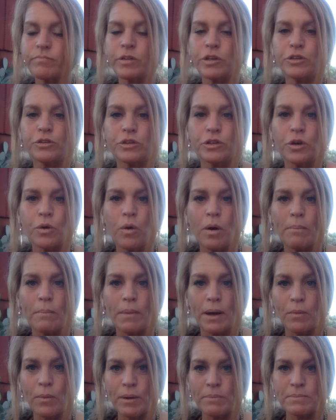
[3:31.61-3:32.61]
you can go on
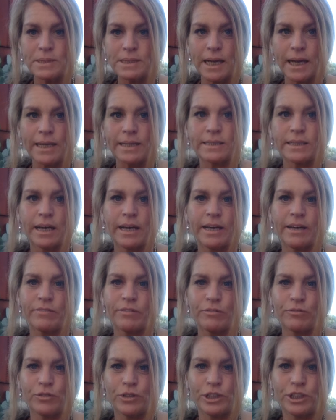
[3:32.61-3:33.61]
my website. I have
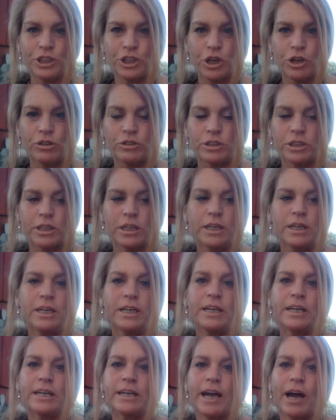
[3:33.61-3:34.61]
a free chart
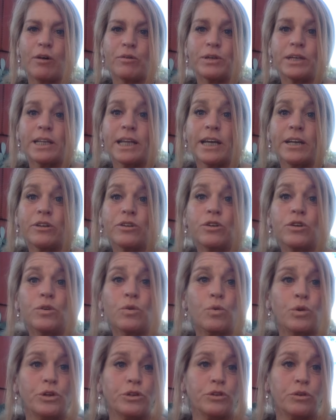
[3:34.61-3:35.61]
calculator,
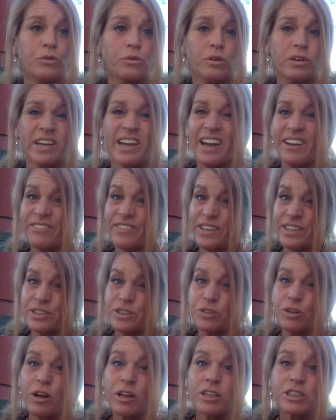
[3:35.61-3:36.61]
or you can go on Cafe
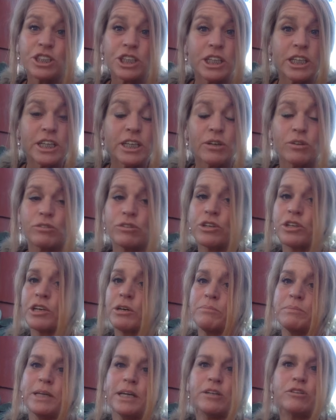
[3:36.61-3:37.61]
Astrology or look
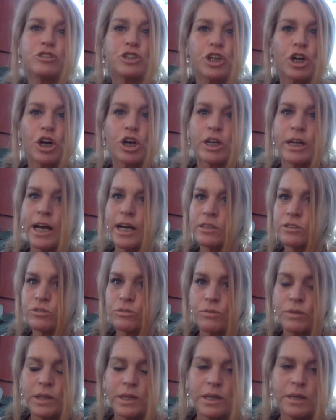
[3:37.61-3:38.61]
up Natal Chart,
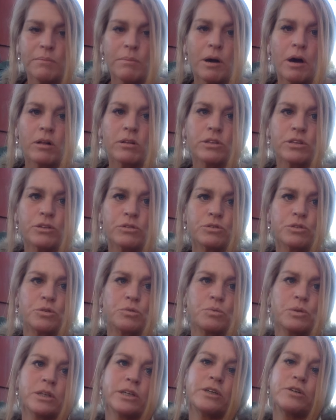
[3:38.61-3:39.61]
Astro Theme. All of those
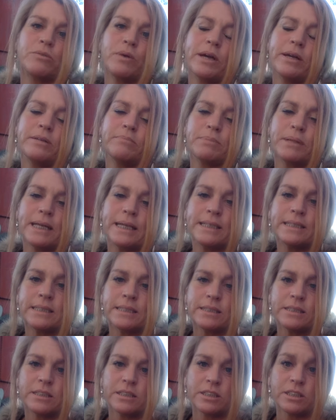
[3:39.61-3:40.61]
are really great
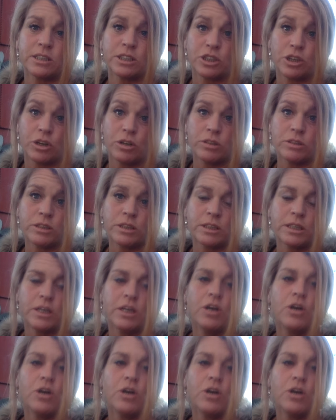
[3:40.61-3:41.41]
places to start